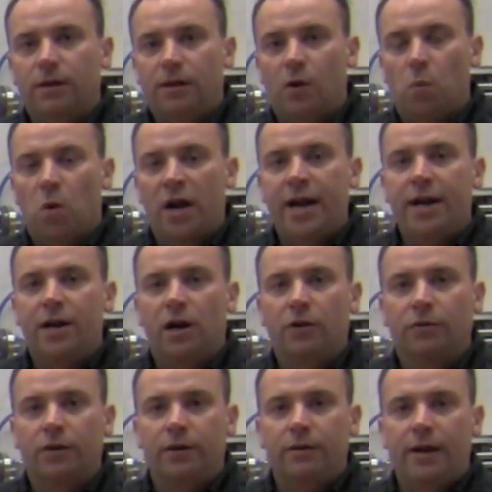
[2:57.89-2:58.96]
at one eight
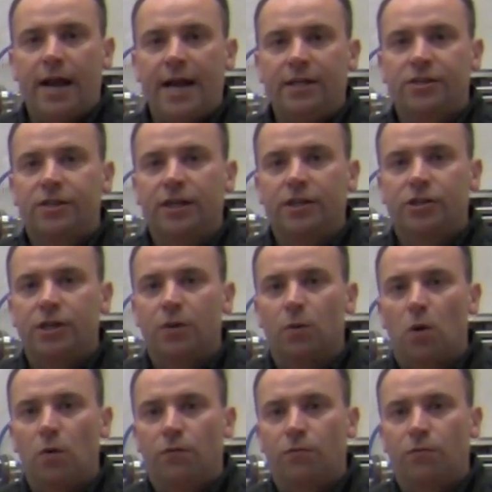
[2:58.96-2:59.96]
hundred, eight six zero,